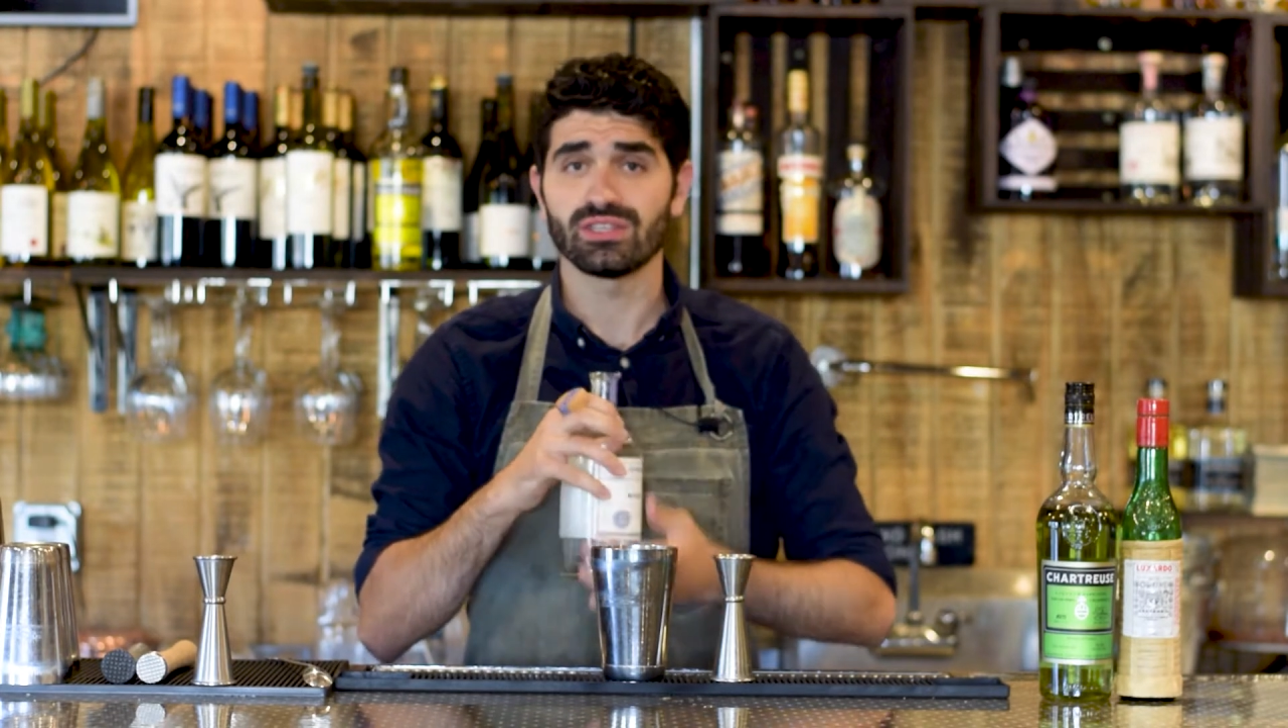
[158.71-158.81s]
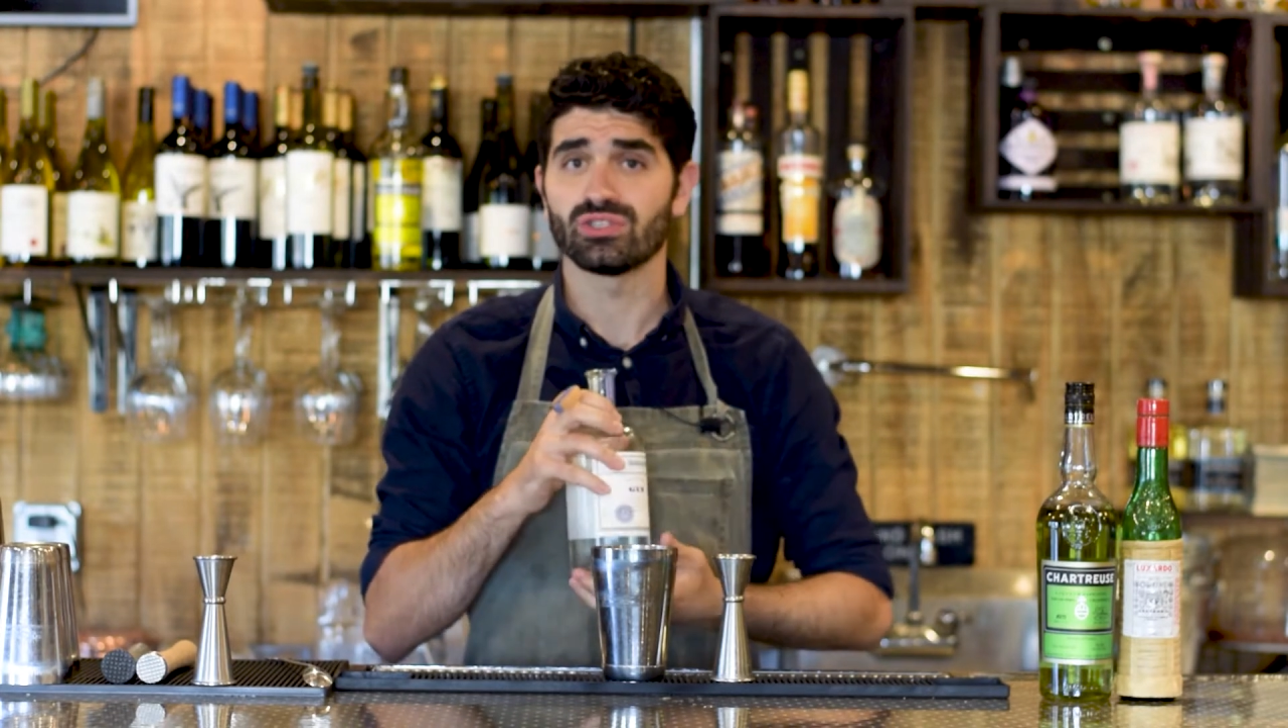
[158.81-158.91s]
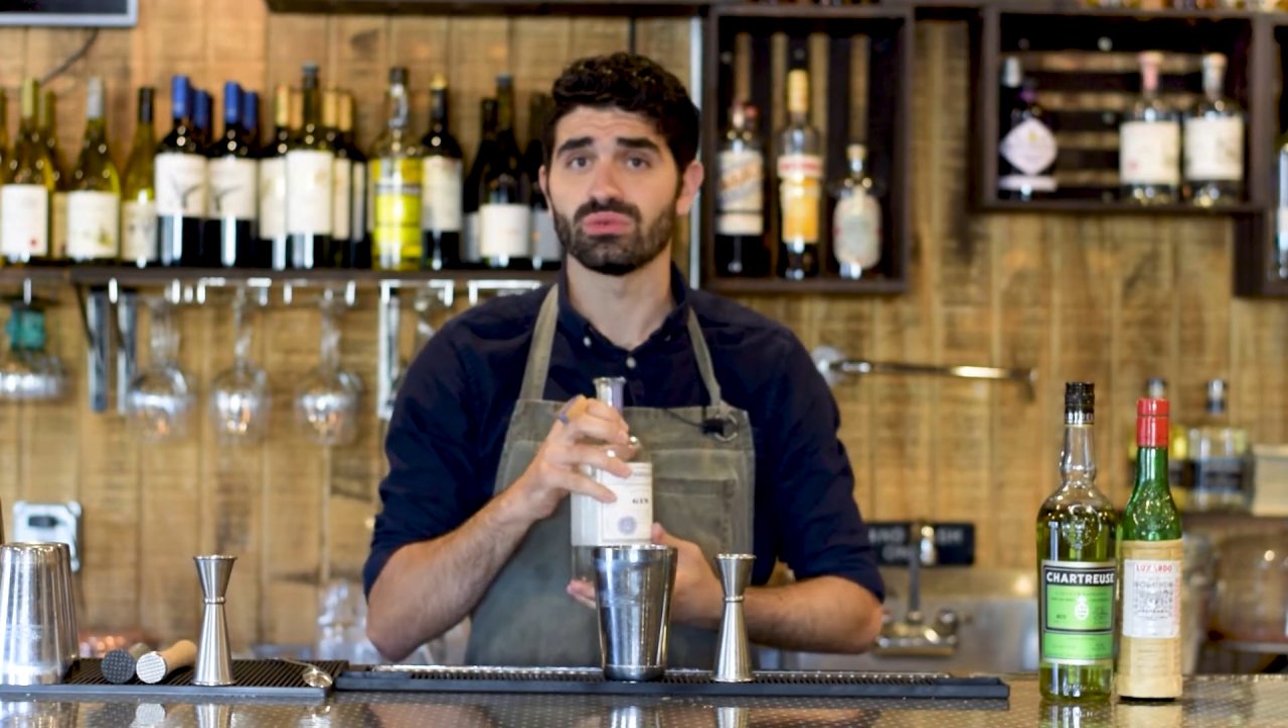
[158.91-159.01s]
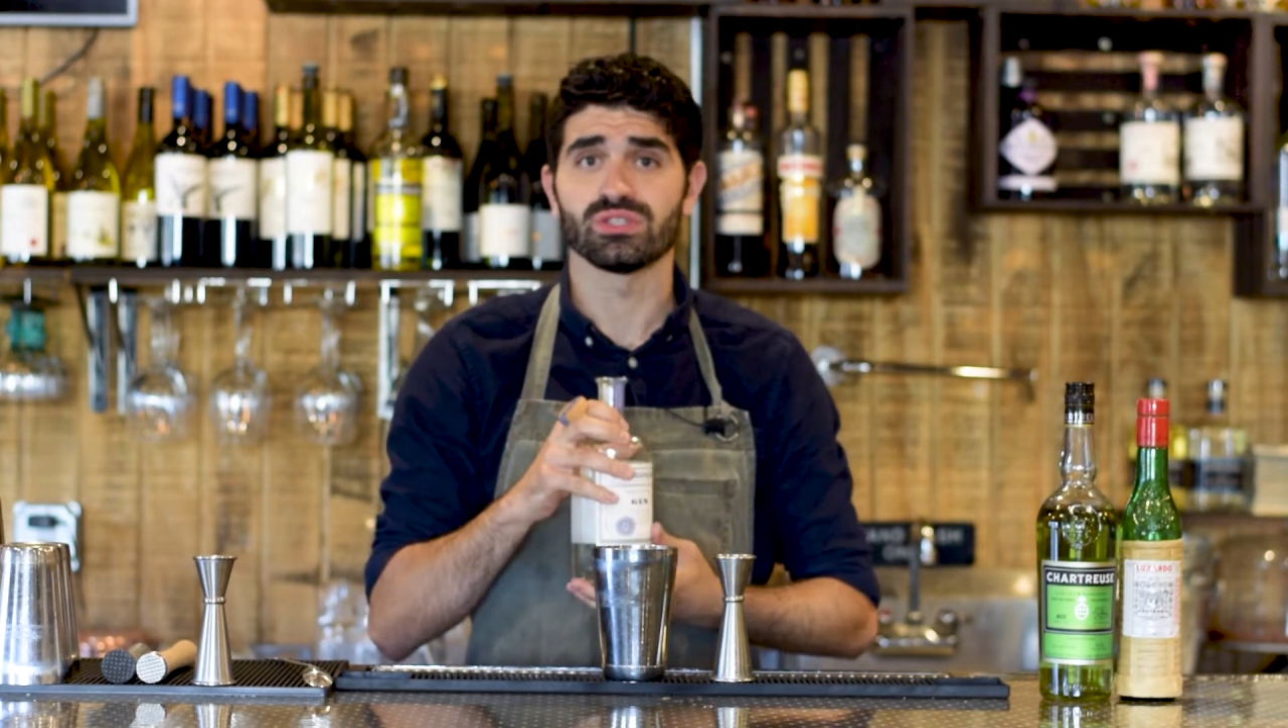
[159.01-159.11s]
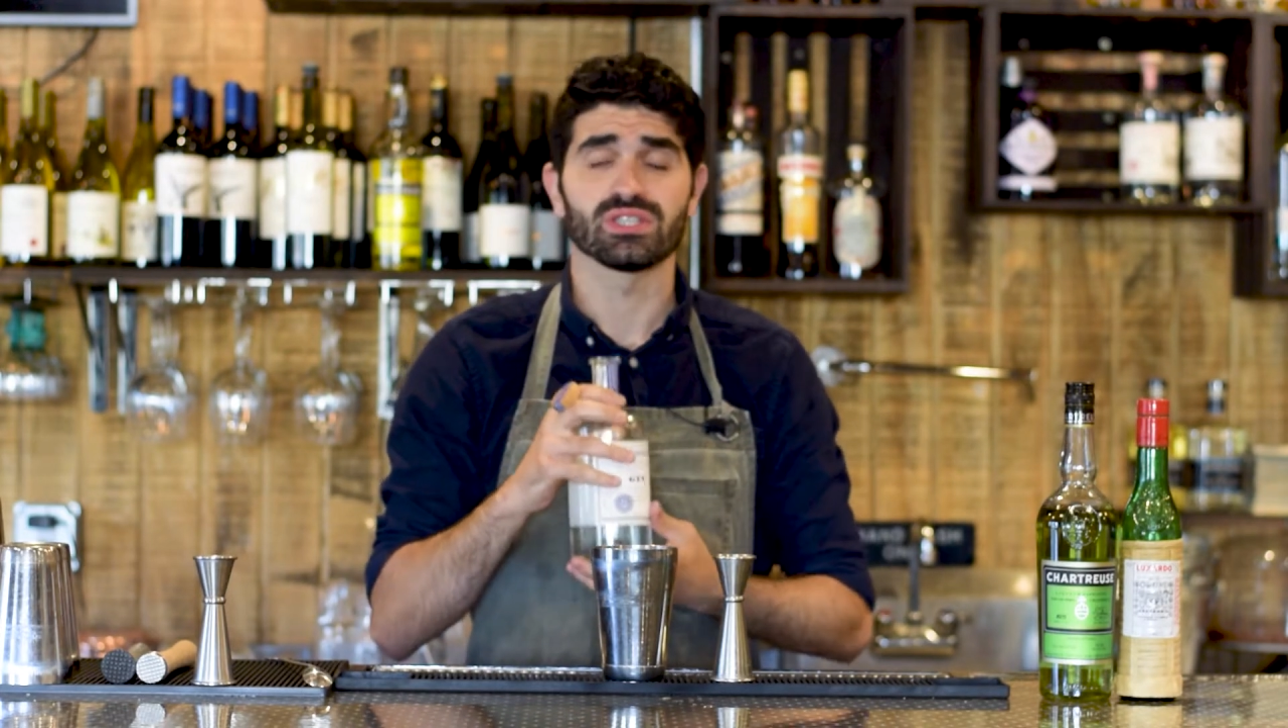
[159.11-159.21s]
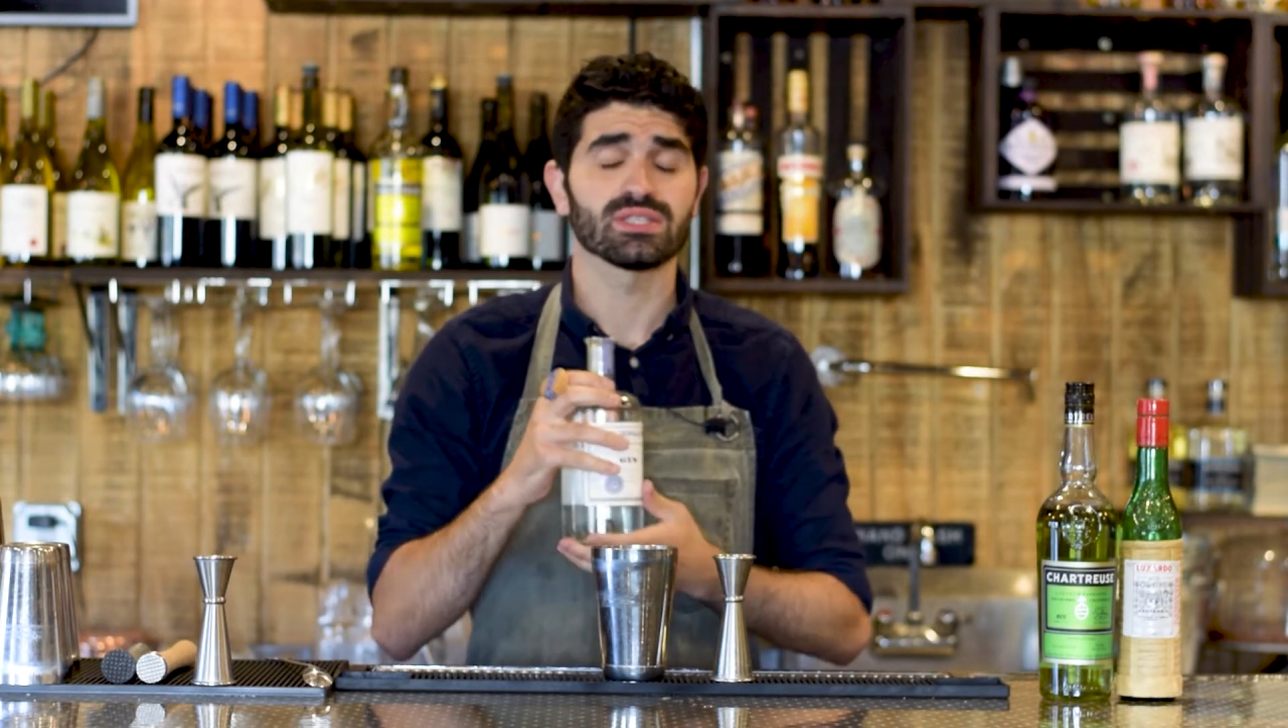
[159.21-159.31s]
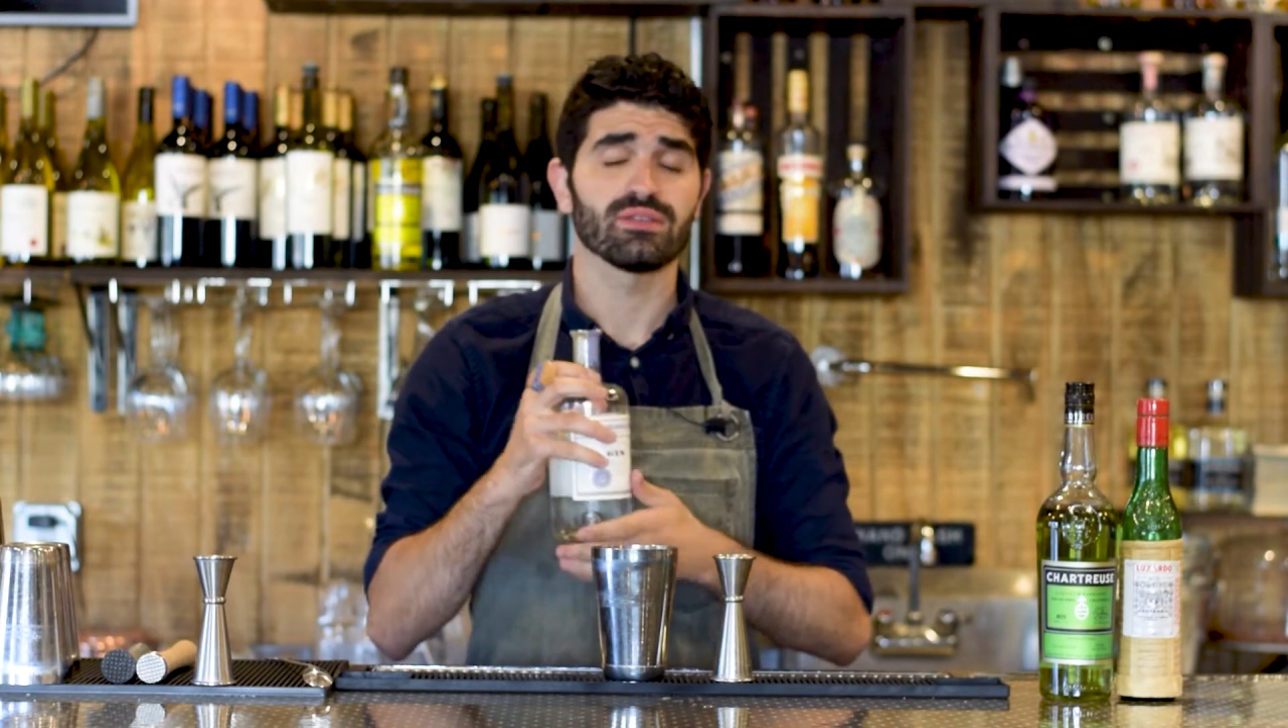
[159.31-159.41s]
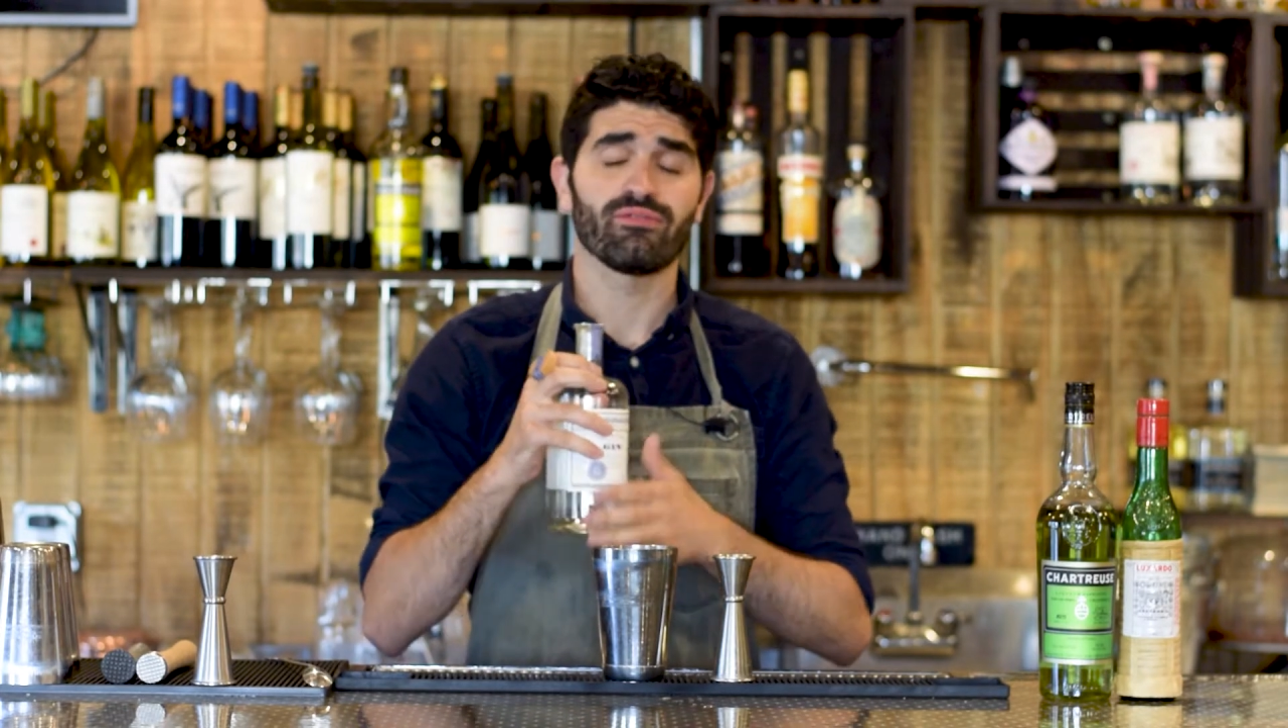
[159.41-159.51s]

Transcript: do is just